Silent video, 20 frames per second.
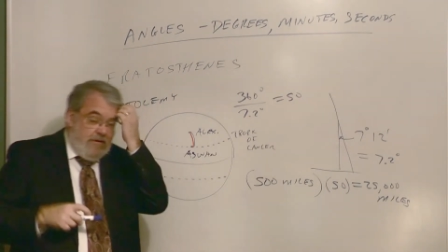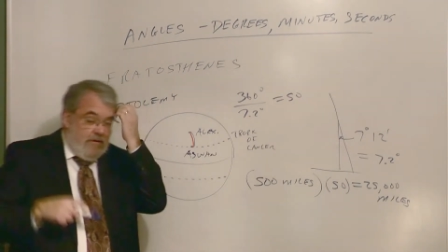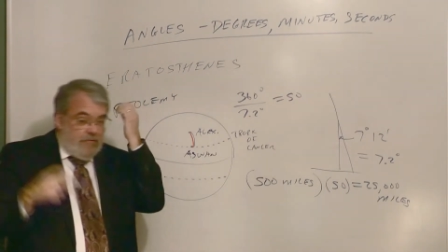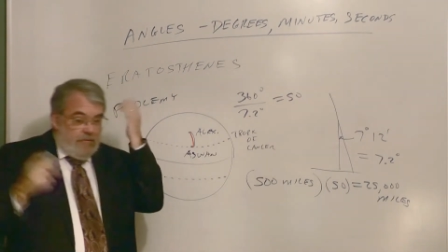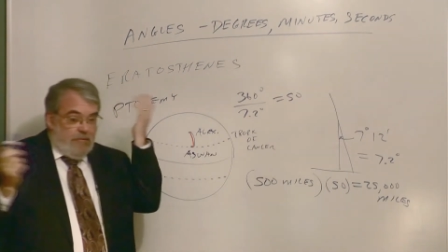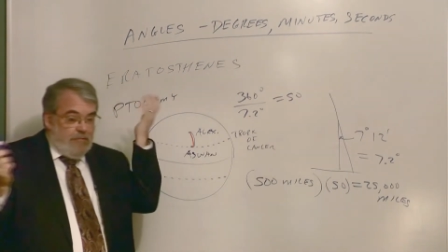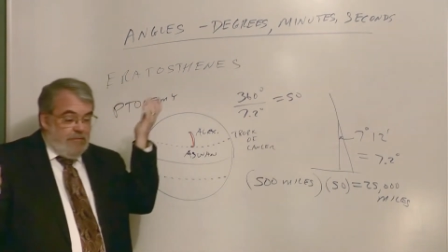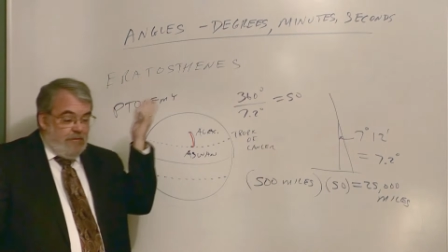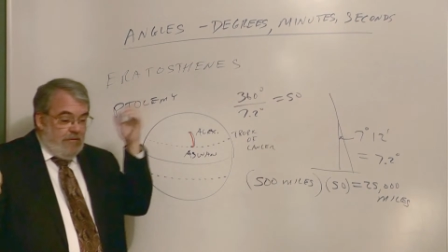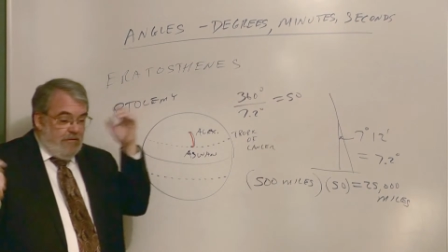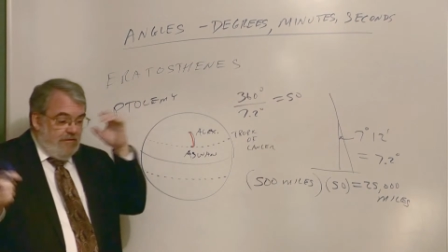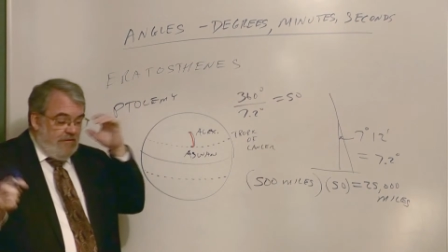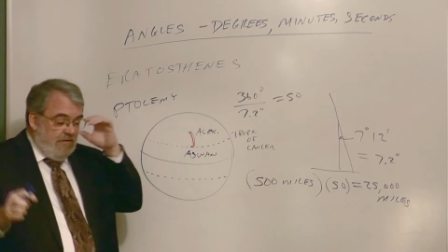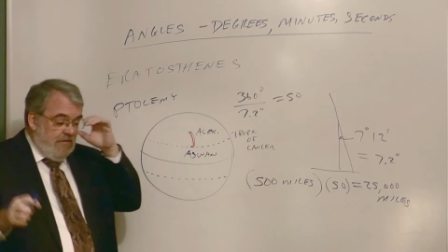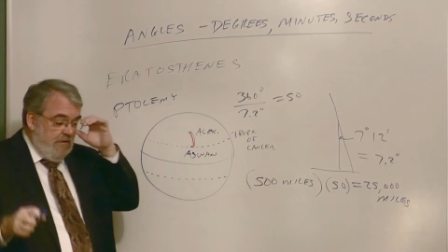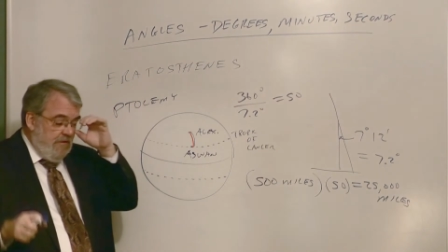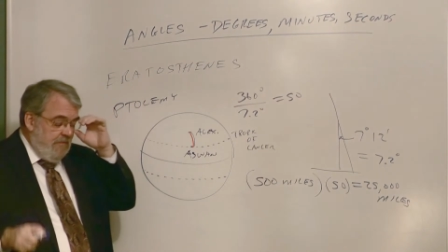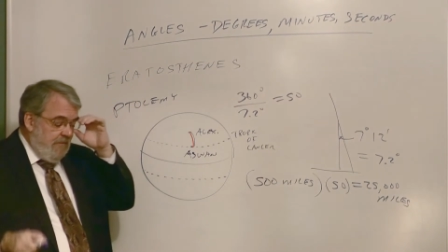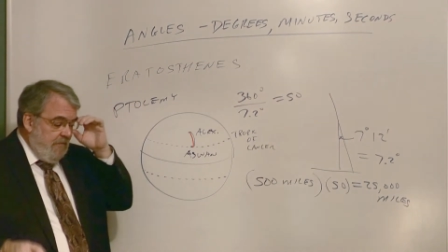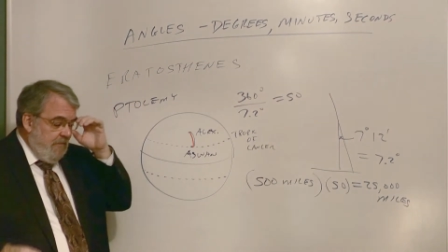He wrote
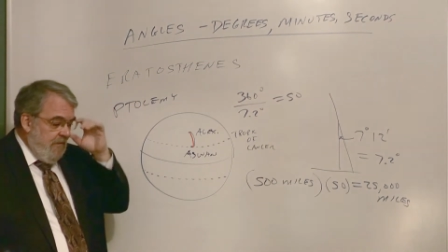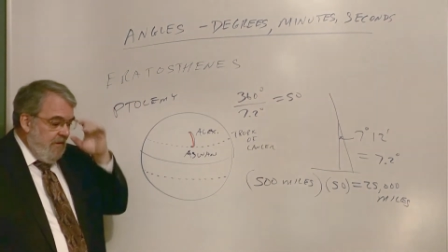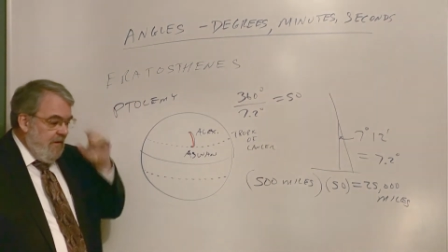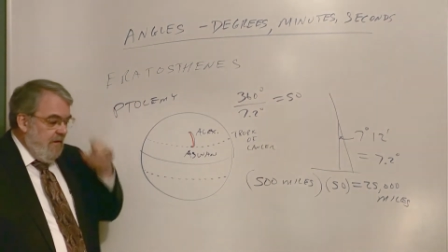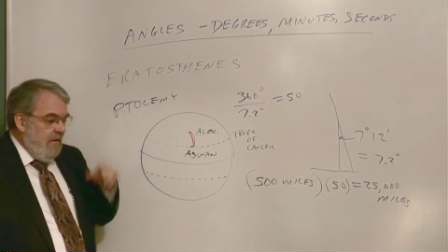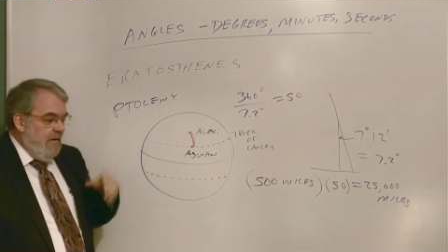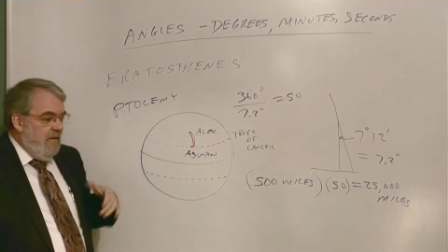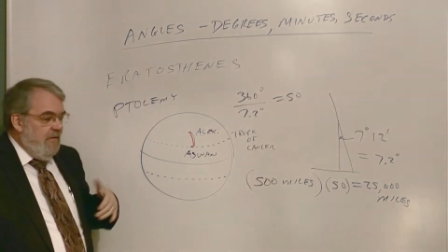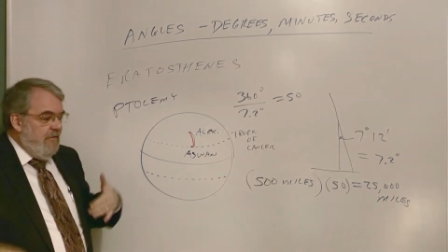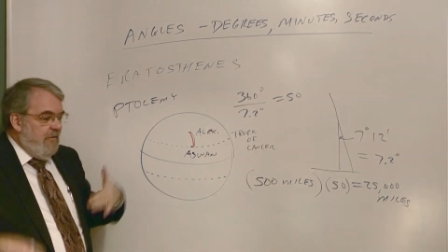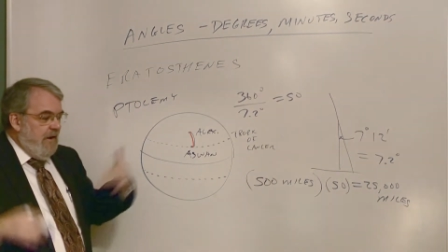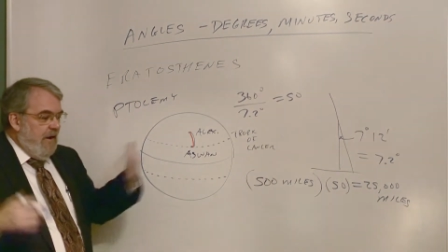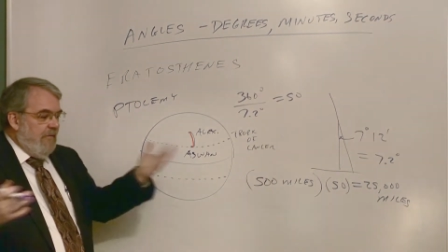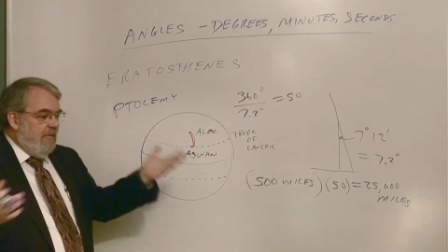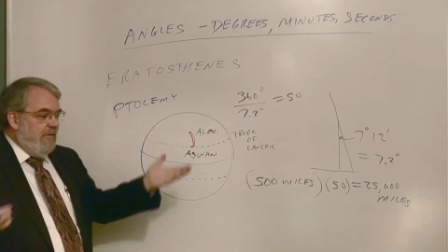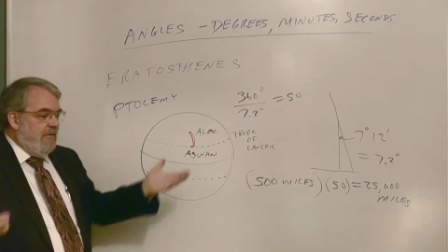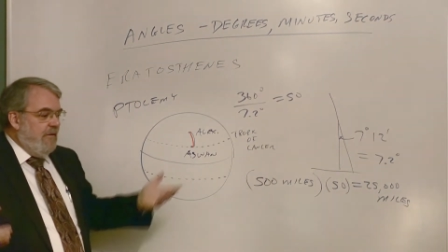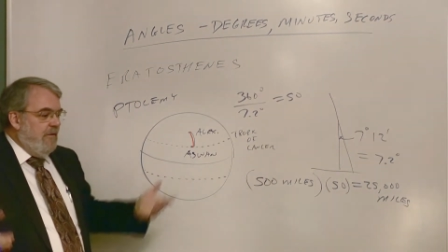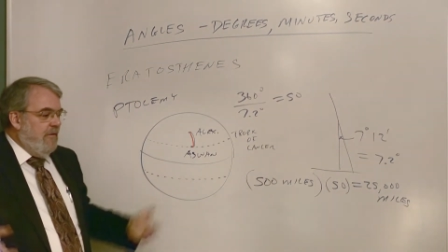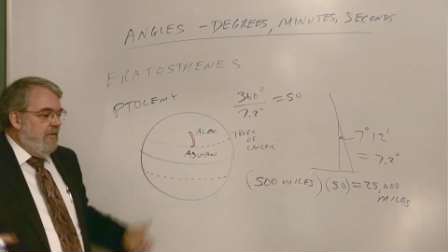books,
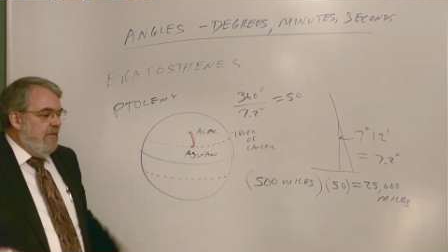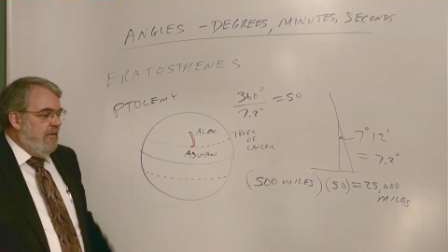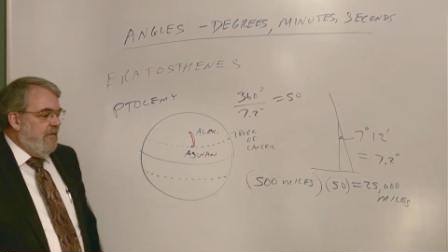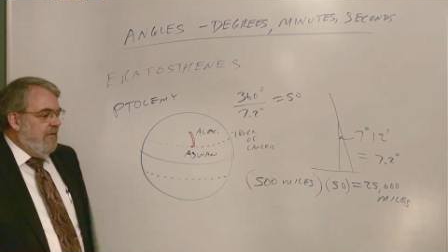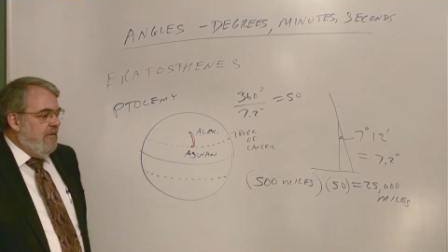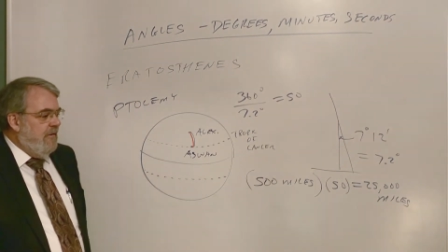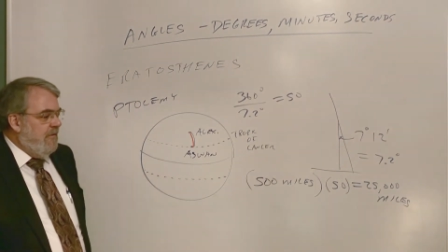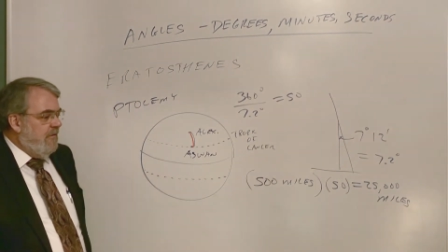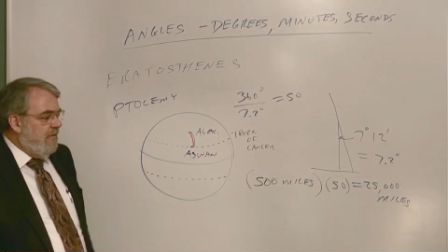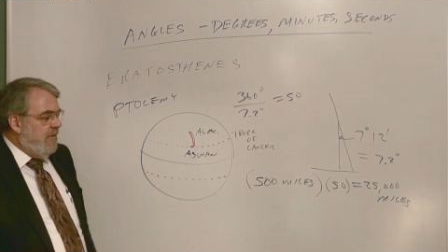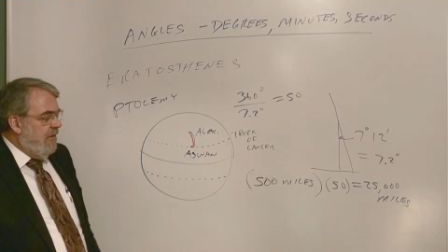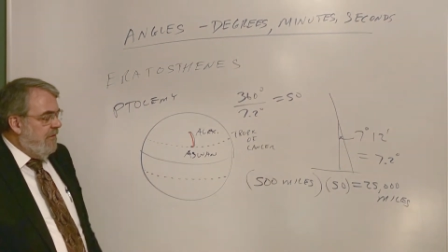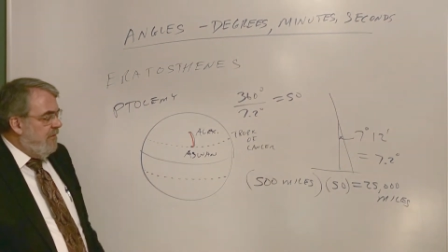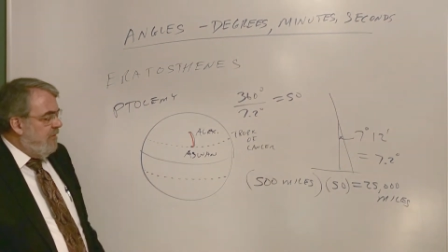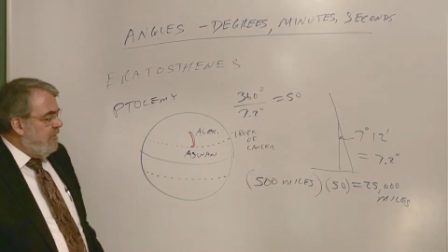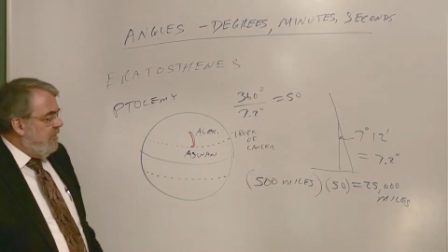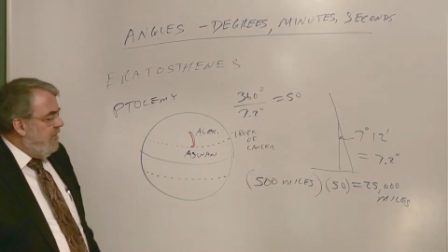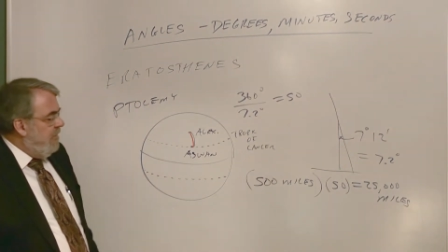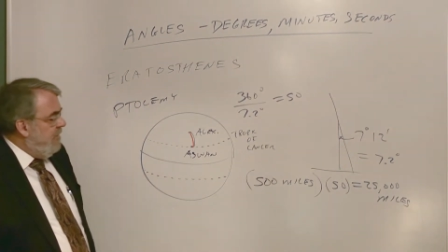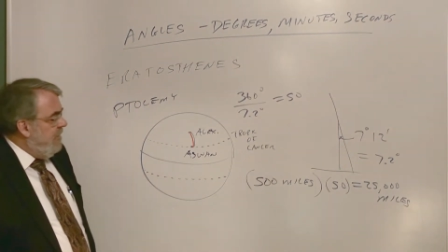traveled the earth, traveled
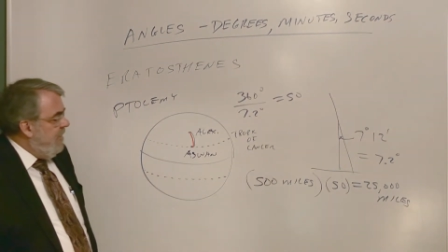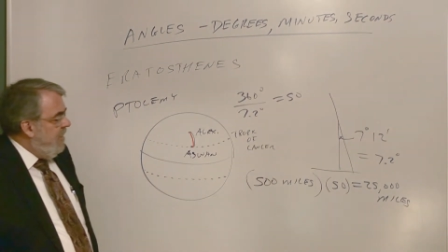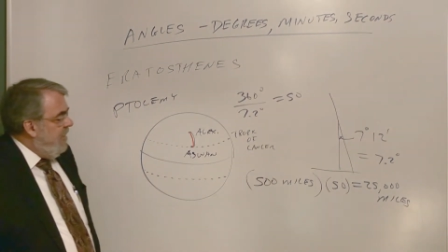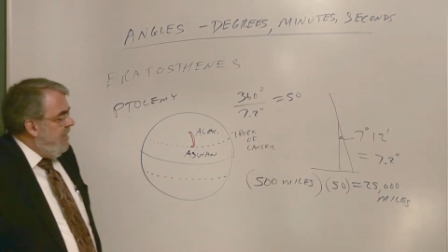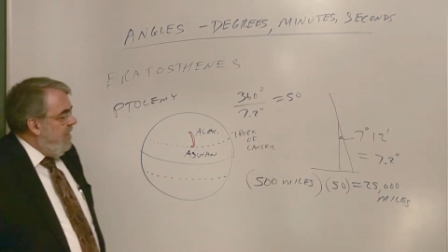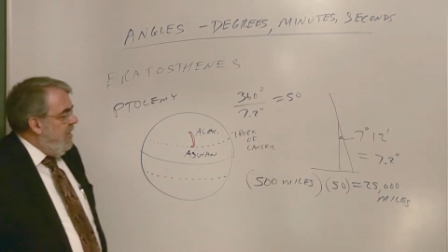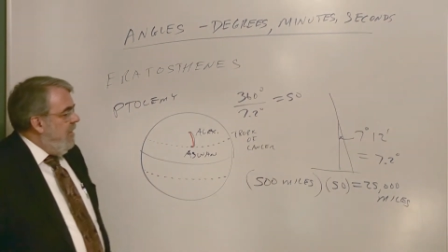the world.